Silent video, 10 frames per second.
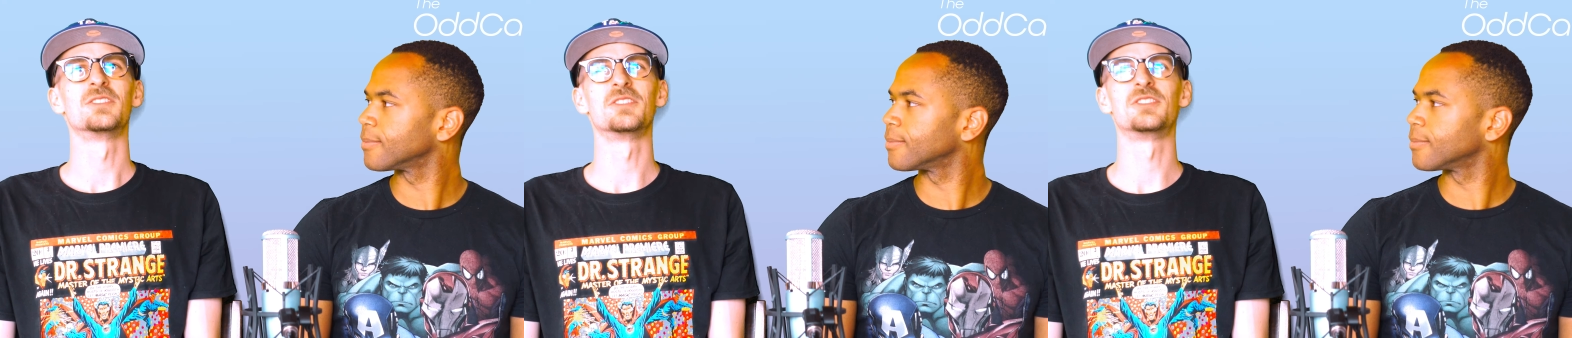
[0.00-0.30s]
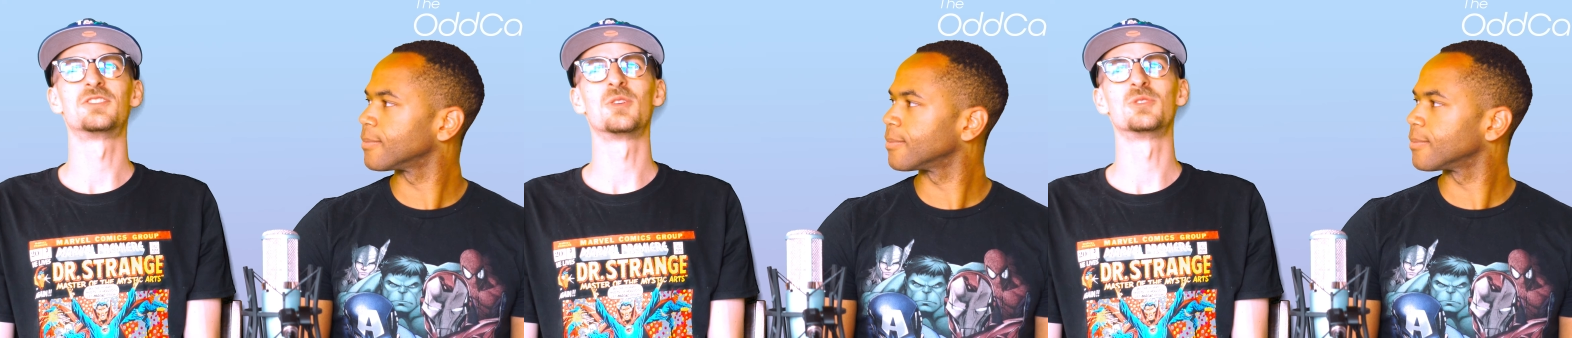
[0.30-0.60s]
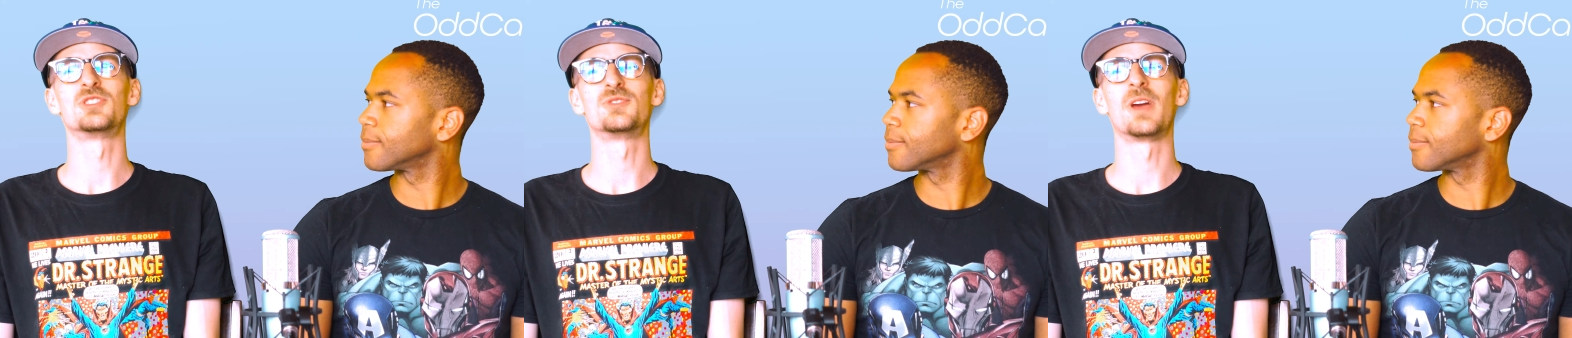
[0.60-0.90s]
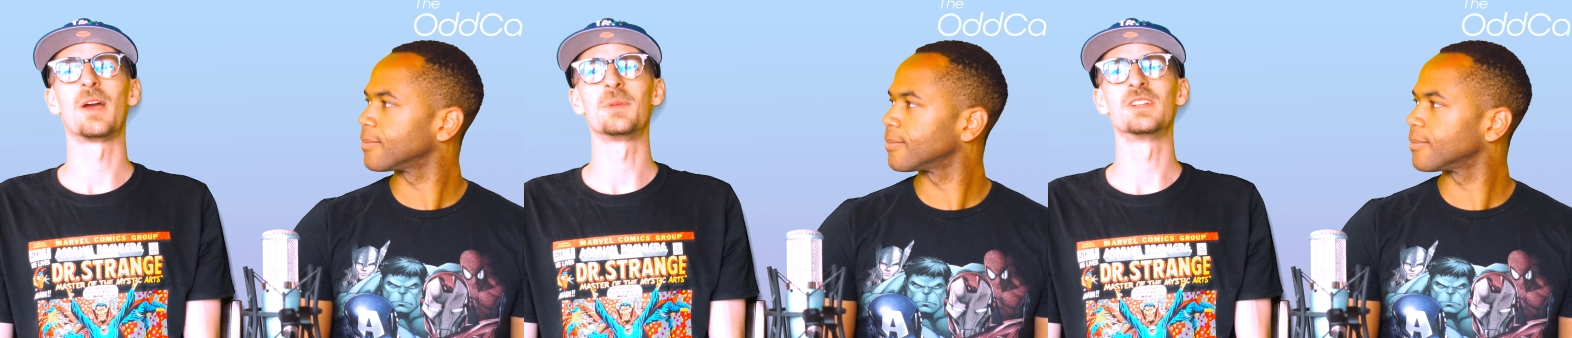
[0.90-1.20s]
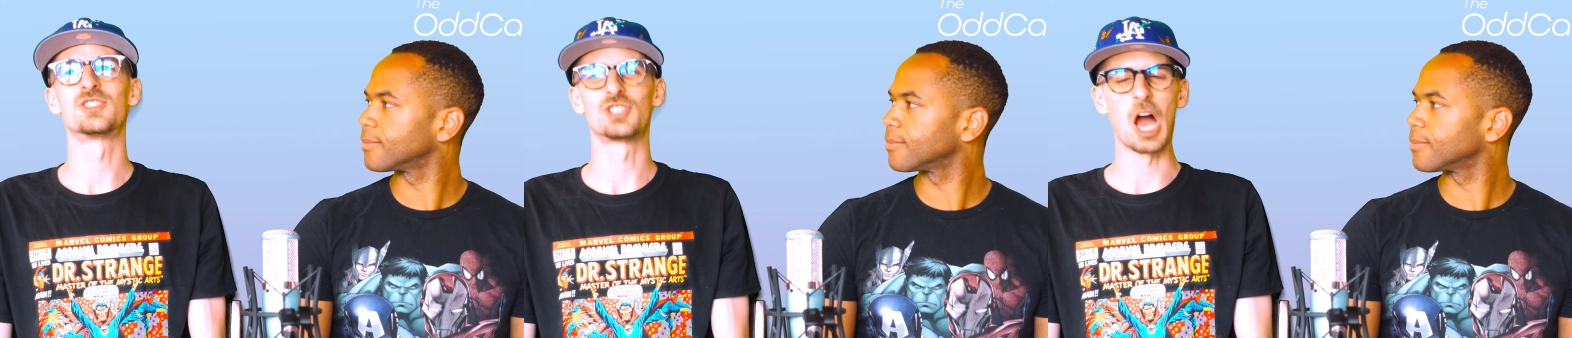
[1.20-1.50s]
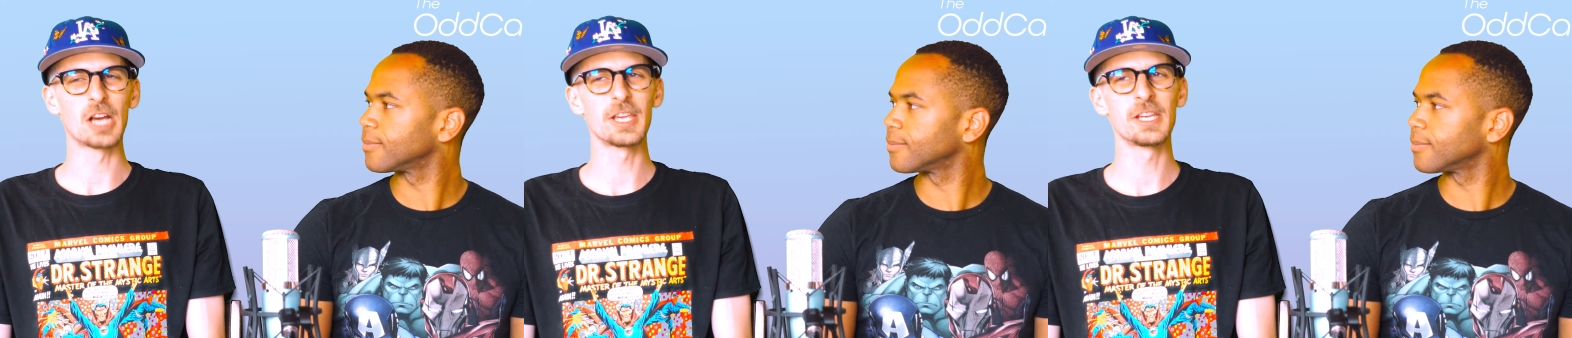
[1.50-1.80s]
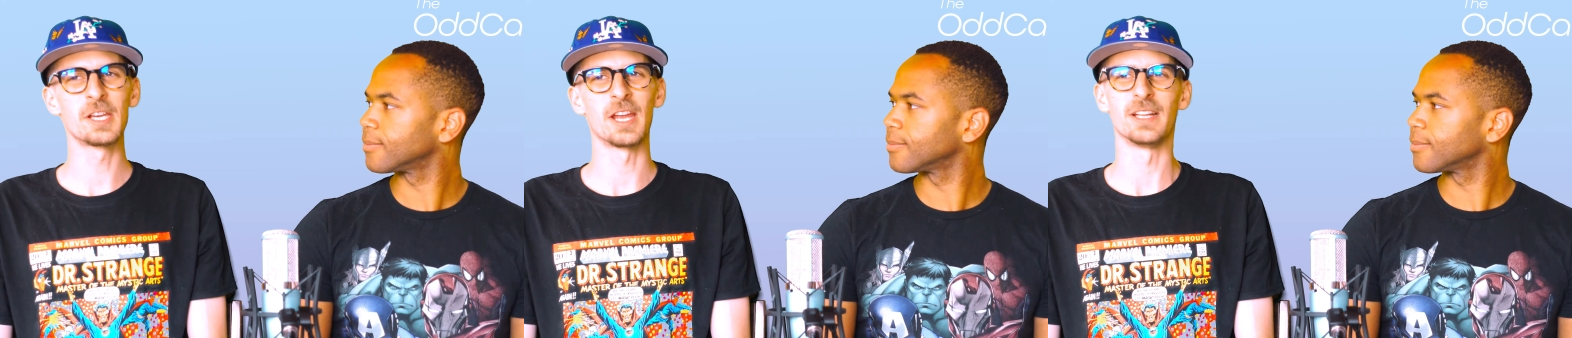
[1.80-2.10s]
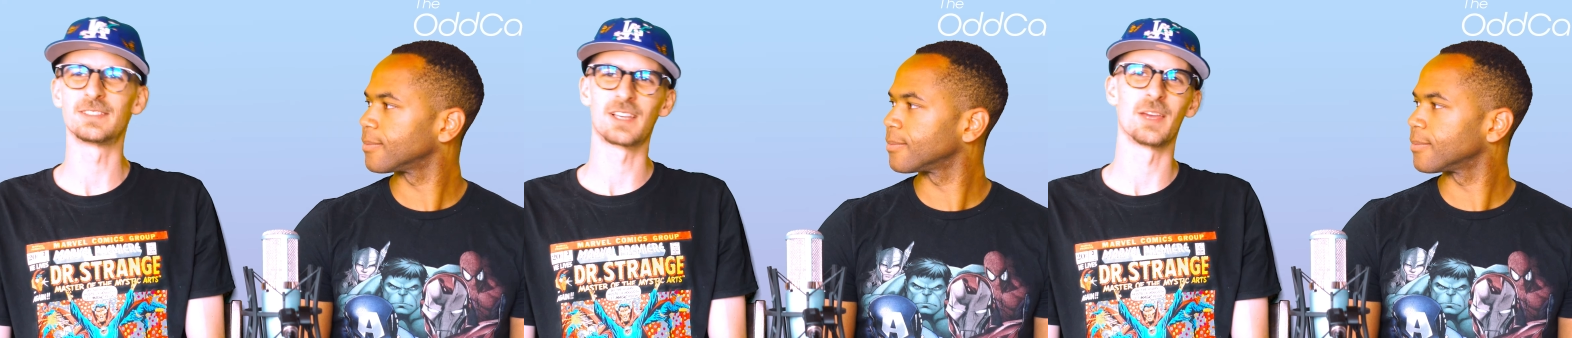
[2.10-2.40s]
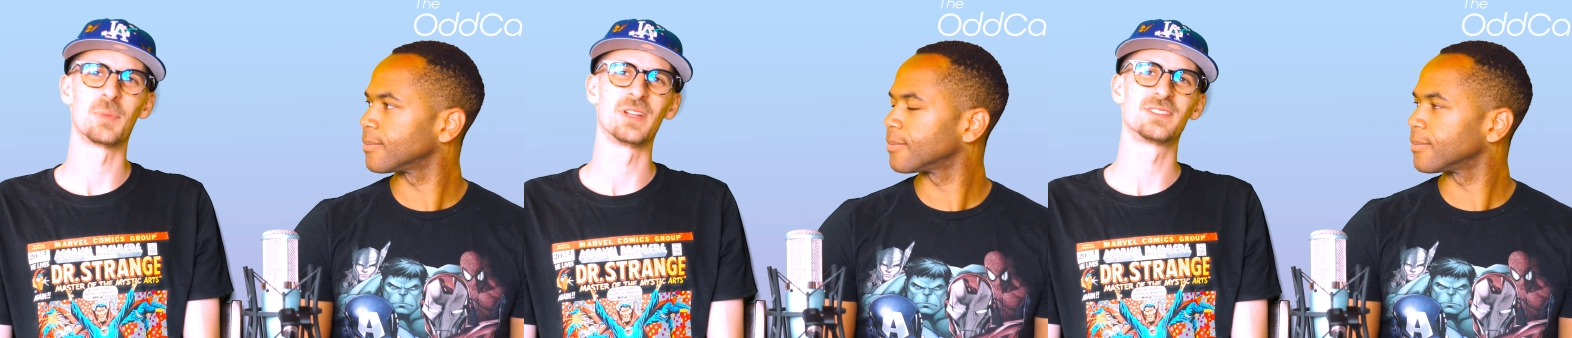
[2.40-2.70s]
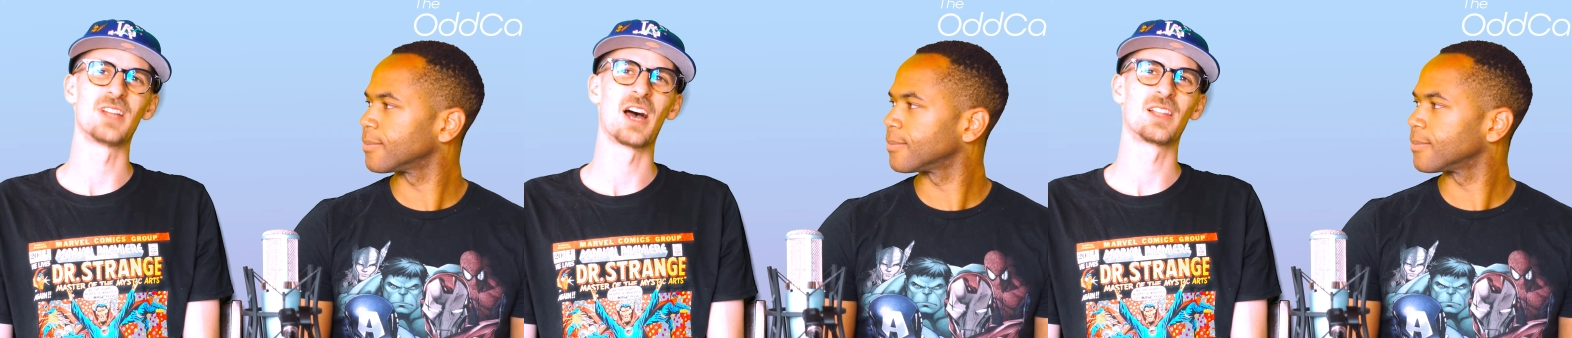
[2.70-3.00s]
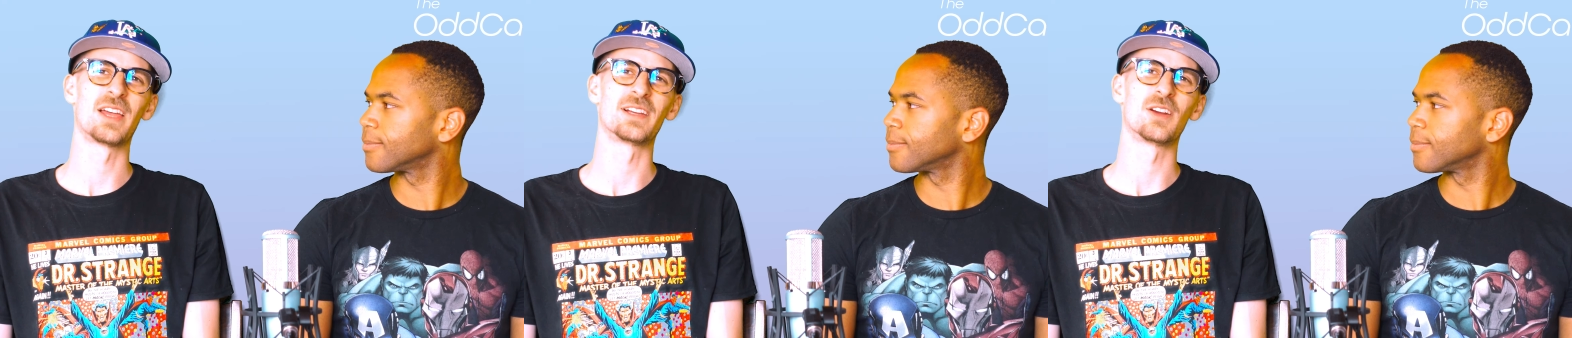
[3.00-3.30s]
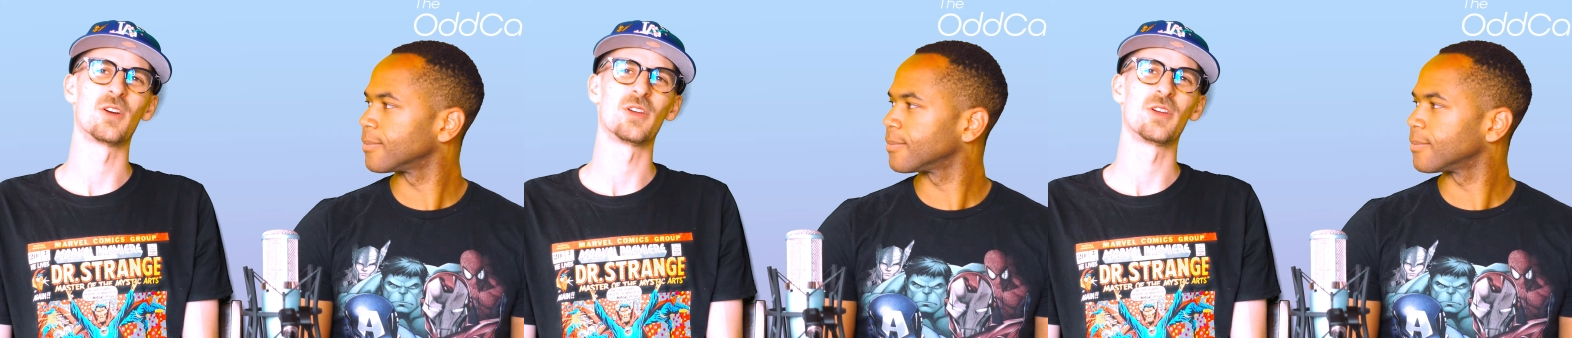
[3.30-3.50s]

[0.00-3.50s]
Speaker 1: so sh- I mean it's shocking and it's but it's not like